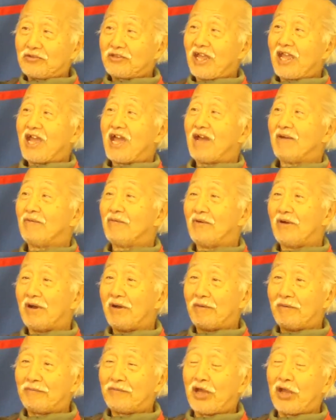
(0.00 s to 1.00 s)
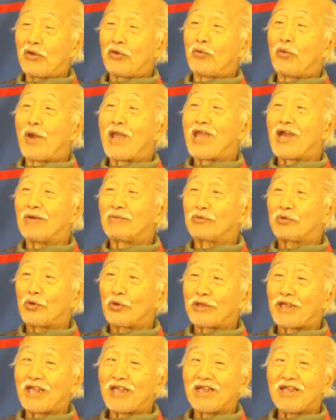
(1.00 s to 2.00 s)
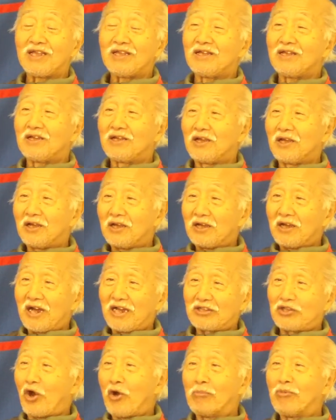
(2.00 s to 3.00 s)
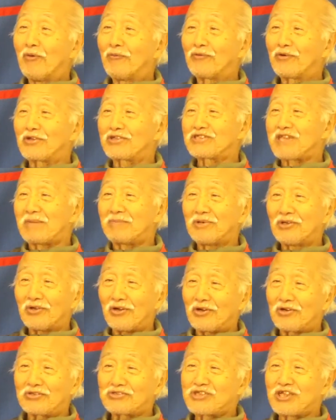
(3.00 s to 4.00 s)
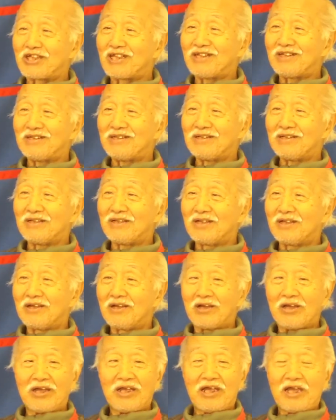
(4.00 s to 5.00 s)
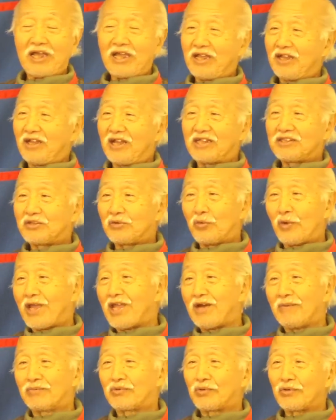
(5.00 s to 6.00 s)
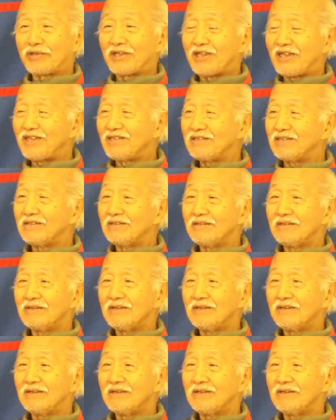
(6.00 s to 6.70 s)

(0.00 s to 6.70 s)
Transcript: They have a, uh, a way of cooking adobo, for example, or chicken, another way of cooking it.